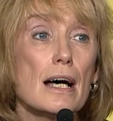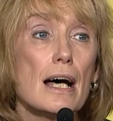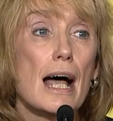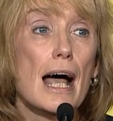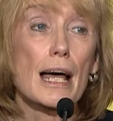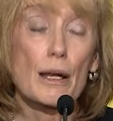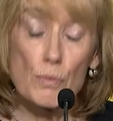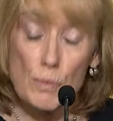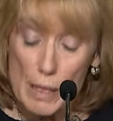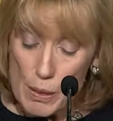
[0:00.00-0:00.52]

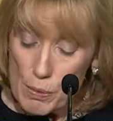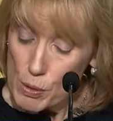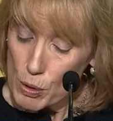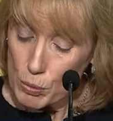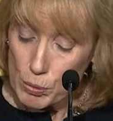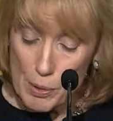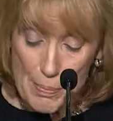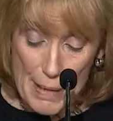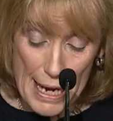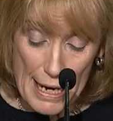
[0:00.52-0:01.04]
And we will
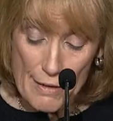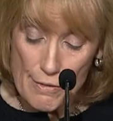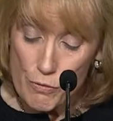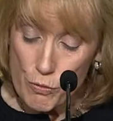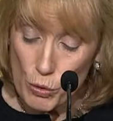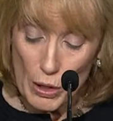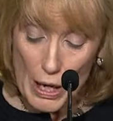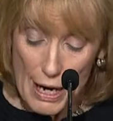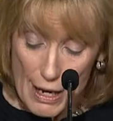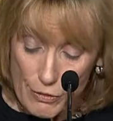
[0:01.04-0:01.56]
remain
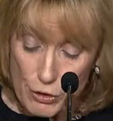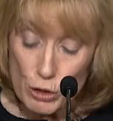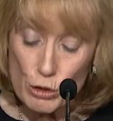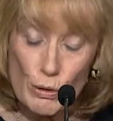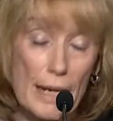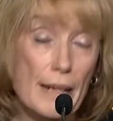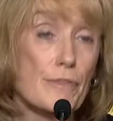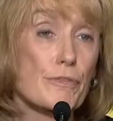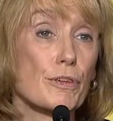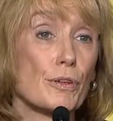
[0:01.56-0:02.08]
forever
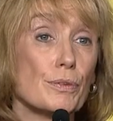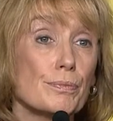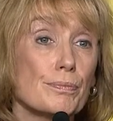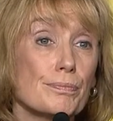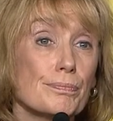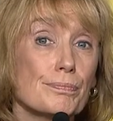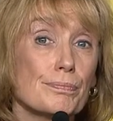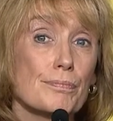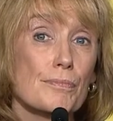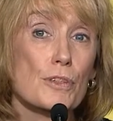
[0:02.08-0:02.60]
grateful
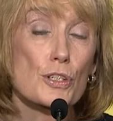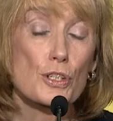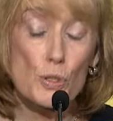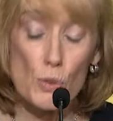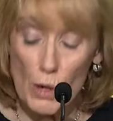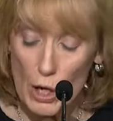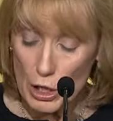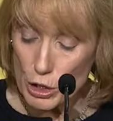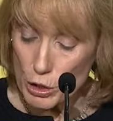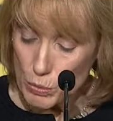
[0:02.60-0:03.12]
to
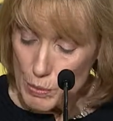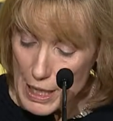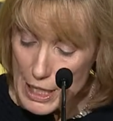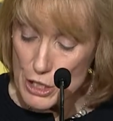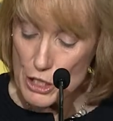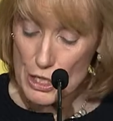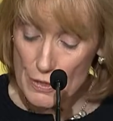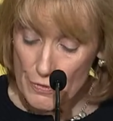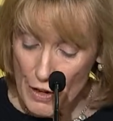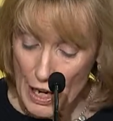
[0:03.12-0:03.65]
our
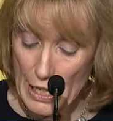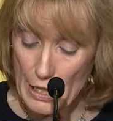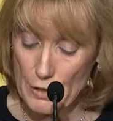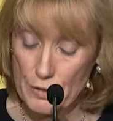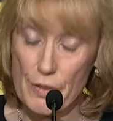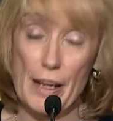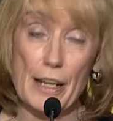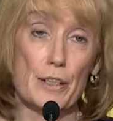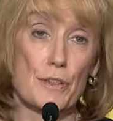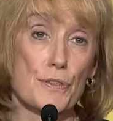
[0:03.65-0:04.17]
courageous
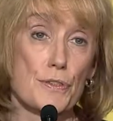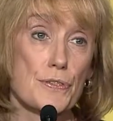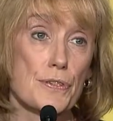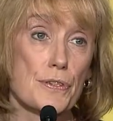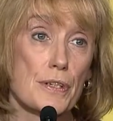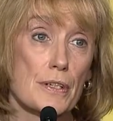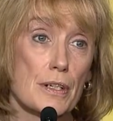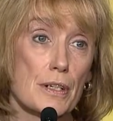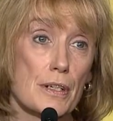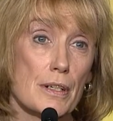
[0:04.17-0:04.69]
firefighters,
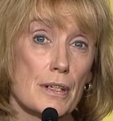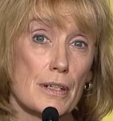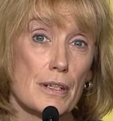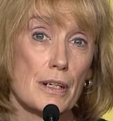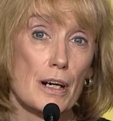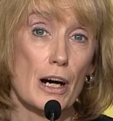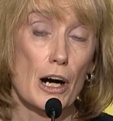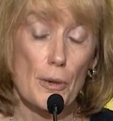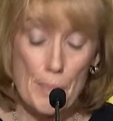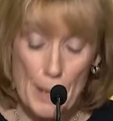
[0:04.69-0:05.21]

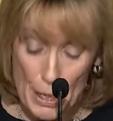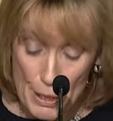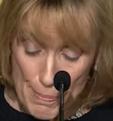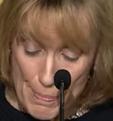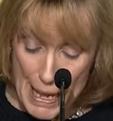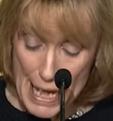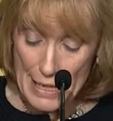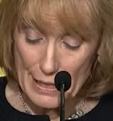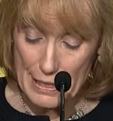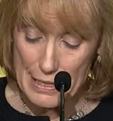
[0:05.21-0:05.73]
our
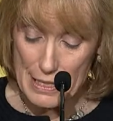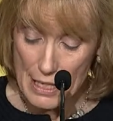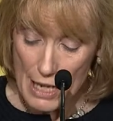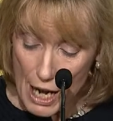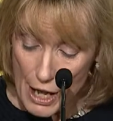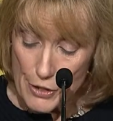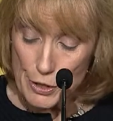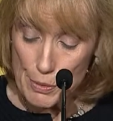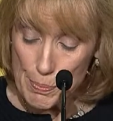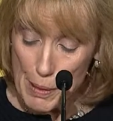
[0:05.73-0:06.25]
paramedics, and
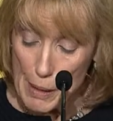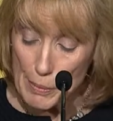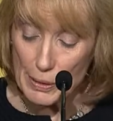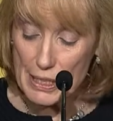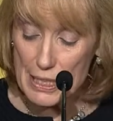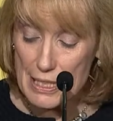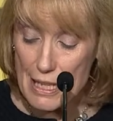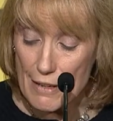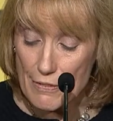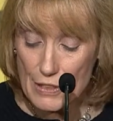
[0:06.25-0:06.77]
other public
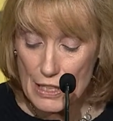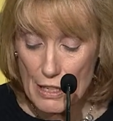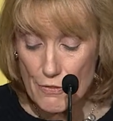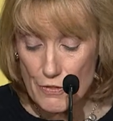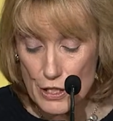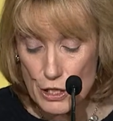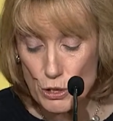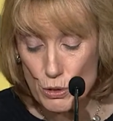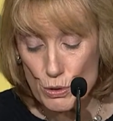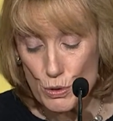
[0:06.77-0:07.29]
safety
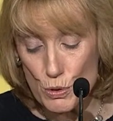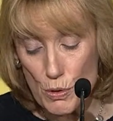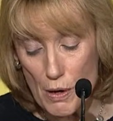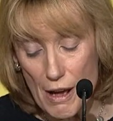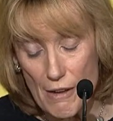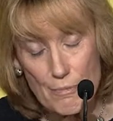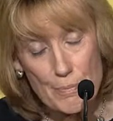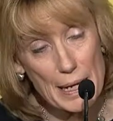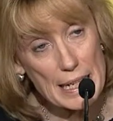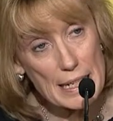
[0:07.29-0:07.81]
officials who
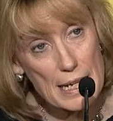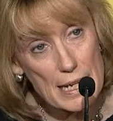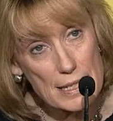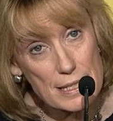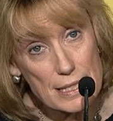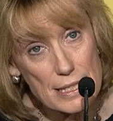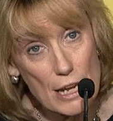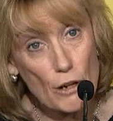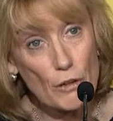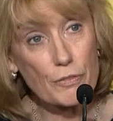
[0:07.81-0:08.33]
have made
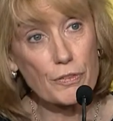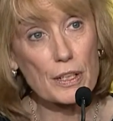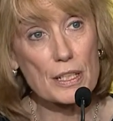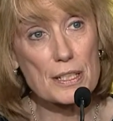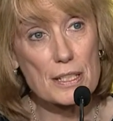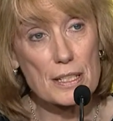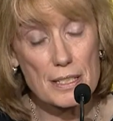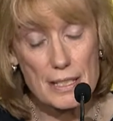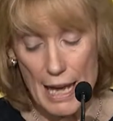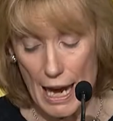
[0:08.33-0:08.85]

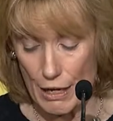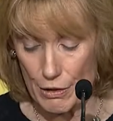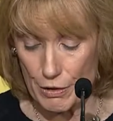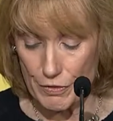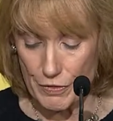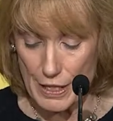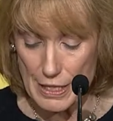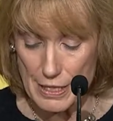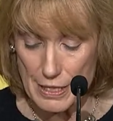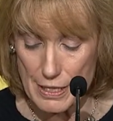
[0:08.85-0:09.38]
selfless
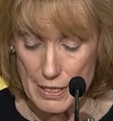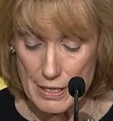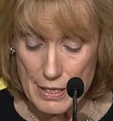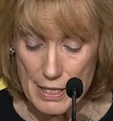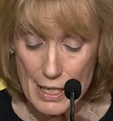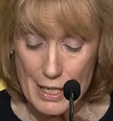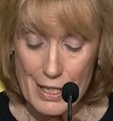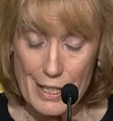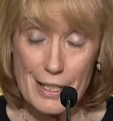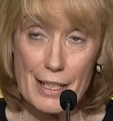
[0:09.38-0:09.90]
sacrifices
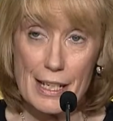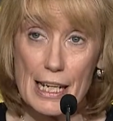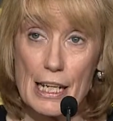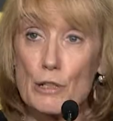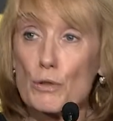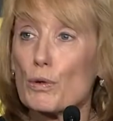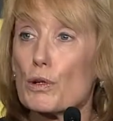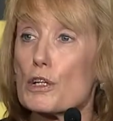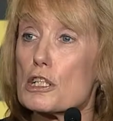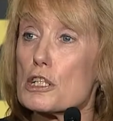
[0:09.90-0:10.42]
in
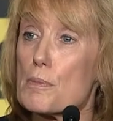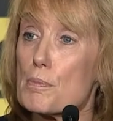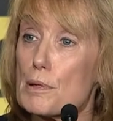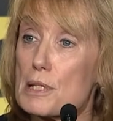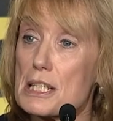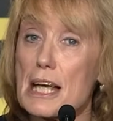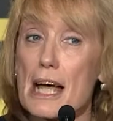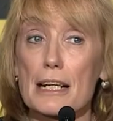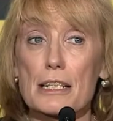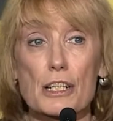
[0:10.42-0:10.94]
order to
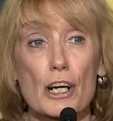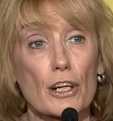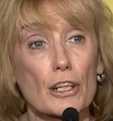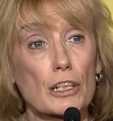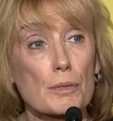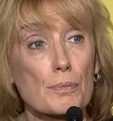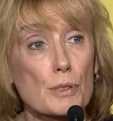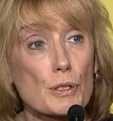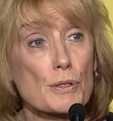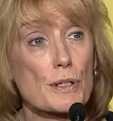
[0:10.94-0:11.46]
protect our
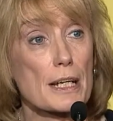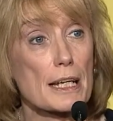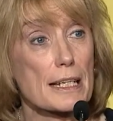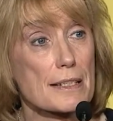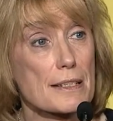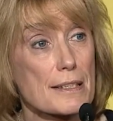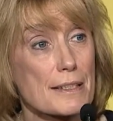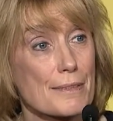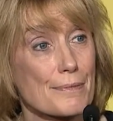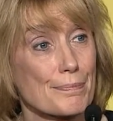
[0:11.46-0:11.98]

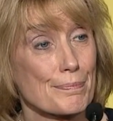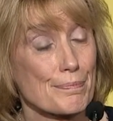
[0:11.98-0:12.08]
communities.